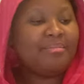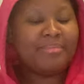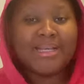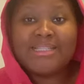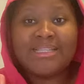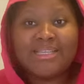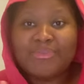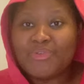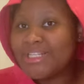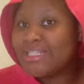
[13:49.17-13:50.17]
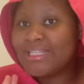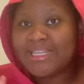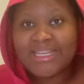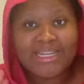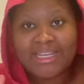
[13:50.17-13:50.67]
my skin was
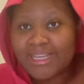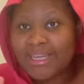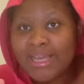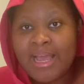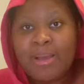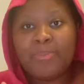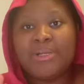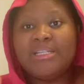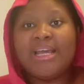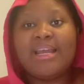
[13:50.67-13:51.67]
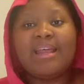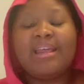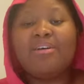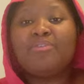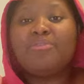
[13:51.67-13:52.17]
skinning. But then I
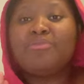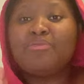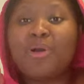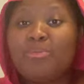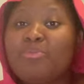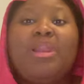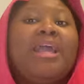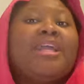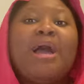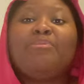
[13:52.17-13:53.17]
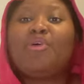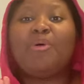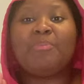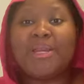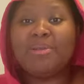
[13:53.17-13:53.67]
now, like, I'm not
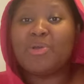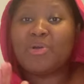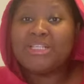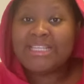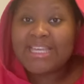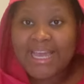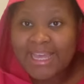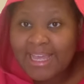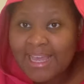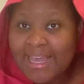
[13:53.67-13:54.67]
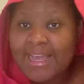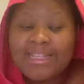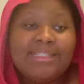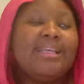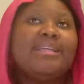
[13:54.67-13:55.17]
complaining because here,
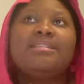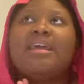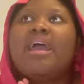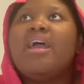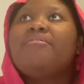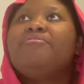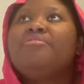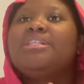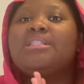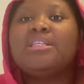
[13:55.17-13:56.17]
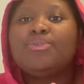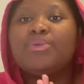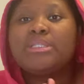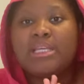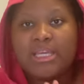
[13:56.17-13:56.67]
there's every
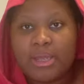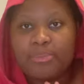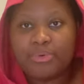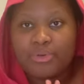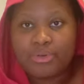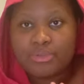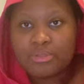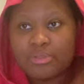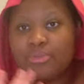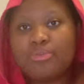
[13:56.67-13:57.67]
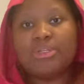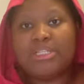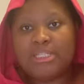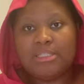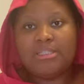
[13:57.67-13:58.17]
single skincare product you could
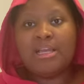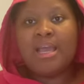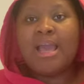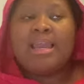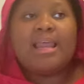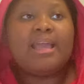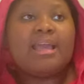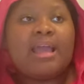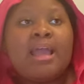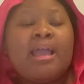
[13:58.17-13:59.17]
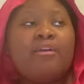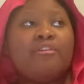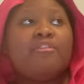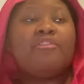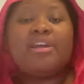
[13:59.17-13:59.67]
need. Like,
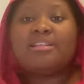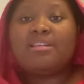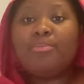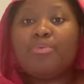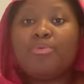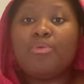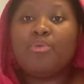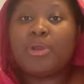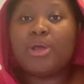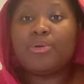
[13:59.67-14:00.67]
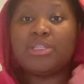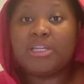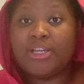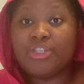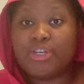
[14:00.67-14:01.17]
for example, when I was in
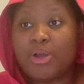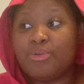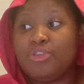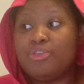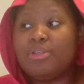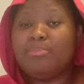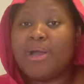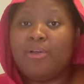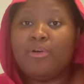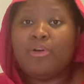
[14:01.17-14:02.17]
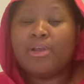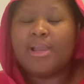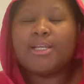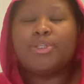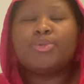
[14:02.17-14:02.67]
Nigeria, I was using bio oil and